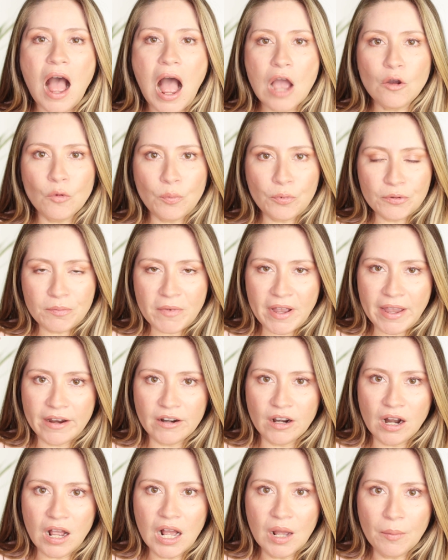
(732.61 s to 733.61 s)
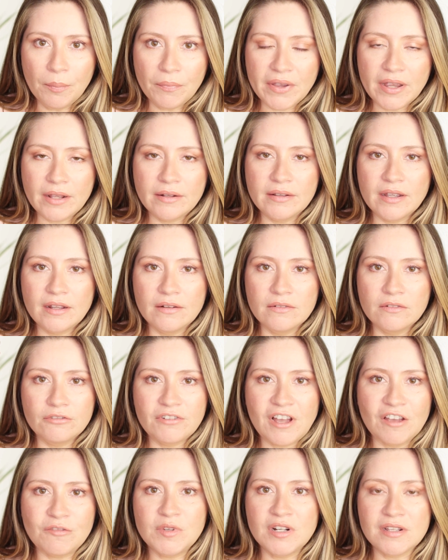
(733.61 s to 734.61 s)
I will put my hair up and then
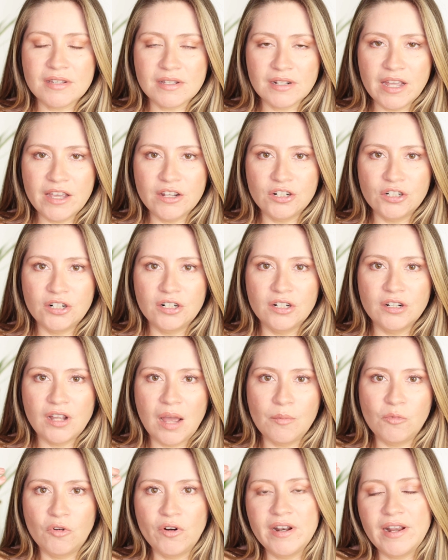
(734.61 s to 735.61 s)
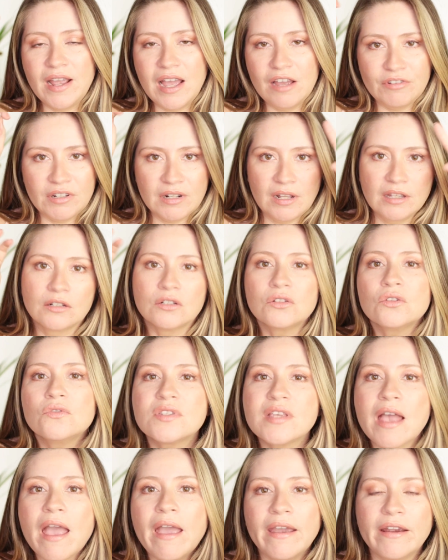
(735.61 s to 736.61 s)
5 minutes later, I'm already having like
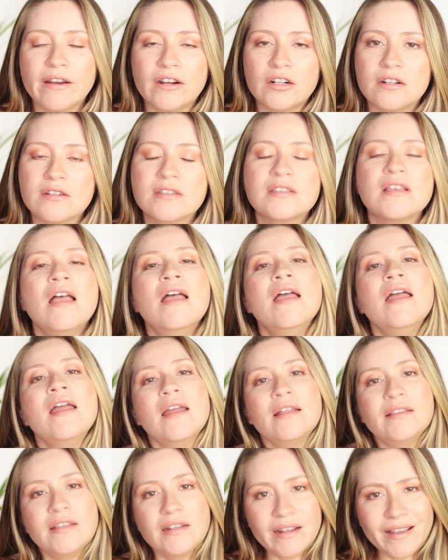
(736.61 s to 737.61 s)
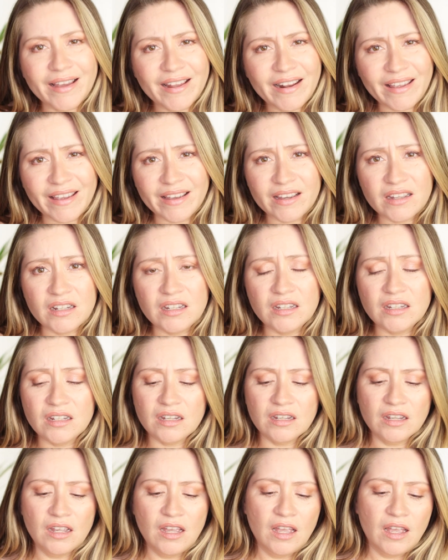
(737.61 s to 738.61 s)
loose hairs and then I get a
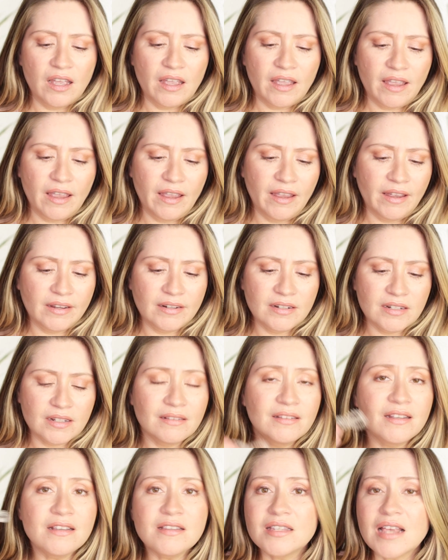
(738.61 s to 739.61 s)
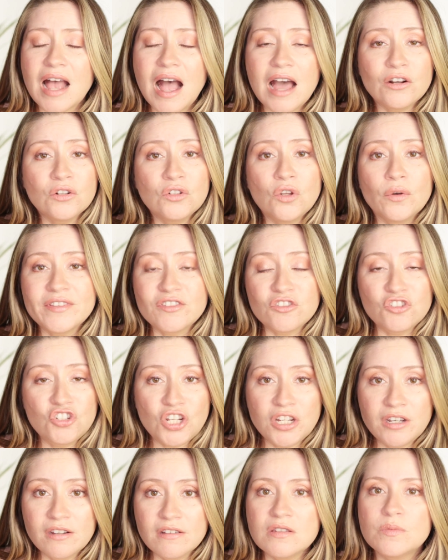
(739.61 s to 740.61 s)
headache. And this, I don't know, is
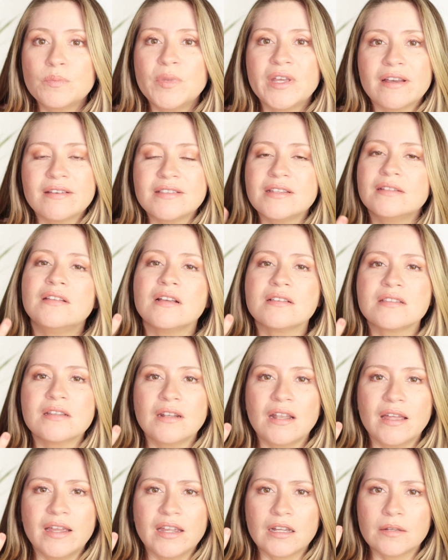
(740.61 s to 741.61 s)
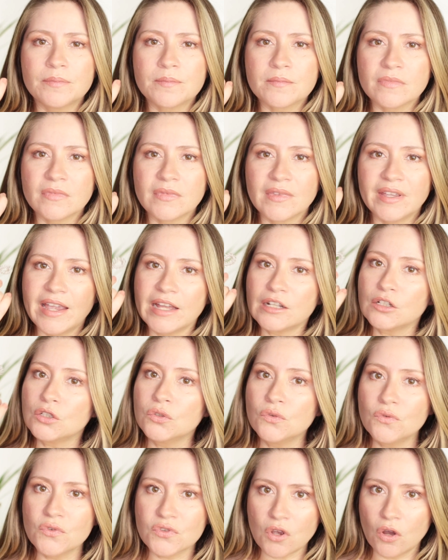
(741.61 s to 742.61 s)
genius, because it doesn't like get
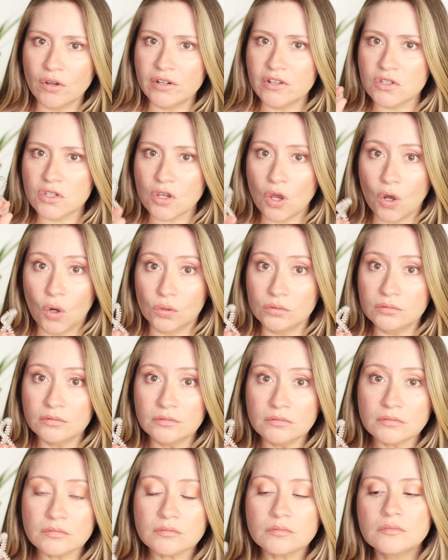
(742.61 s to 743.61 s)
loose on its own.